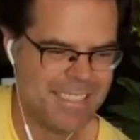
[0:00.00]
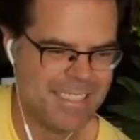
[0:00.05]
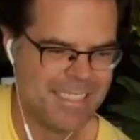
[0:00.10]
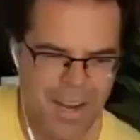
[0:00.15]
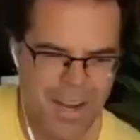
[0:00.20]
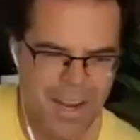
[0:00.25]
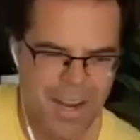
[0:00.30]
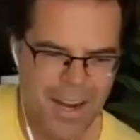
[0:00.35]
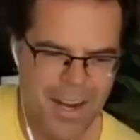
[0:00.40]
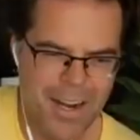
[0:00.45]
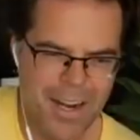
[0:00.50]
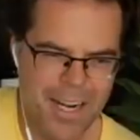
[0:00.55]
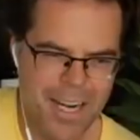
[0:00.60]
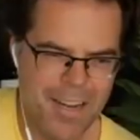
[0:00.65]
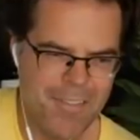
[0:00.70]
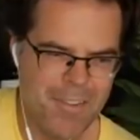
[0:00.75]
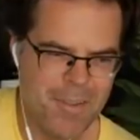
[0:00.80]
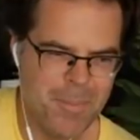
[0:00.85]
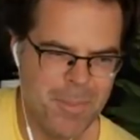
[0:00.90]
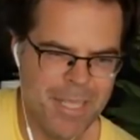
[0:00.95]
All right,
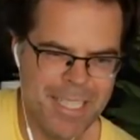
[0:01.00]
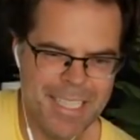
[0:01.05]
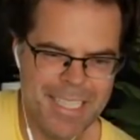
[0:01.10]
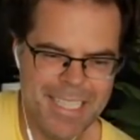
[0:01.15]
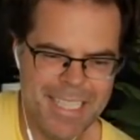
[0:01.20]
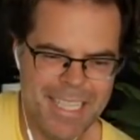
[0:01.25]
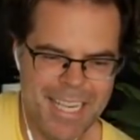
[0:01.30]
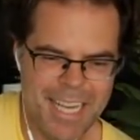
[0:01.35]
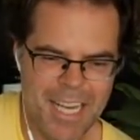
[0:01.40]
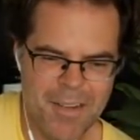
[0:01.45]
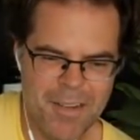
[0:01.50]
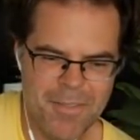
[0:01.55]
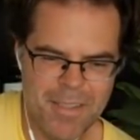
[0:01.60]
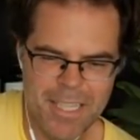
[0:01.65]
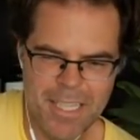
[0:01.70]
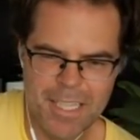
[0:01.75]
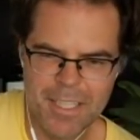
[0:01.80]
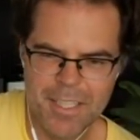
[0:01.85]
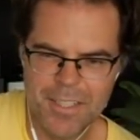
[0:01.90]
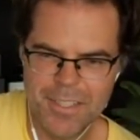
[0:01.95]
everybody. Have a
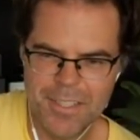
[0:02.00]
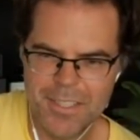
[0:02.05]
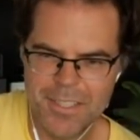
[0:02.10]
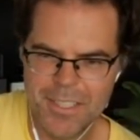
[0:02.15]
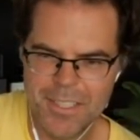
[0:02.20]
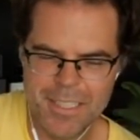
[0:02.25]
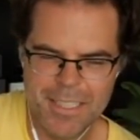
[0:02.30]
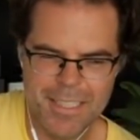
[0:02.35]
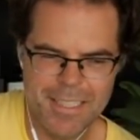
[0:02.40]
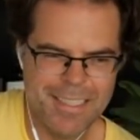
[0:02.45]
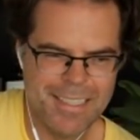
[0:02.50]
good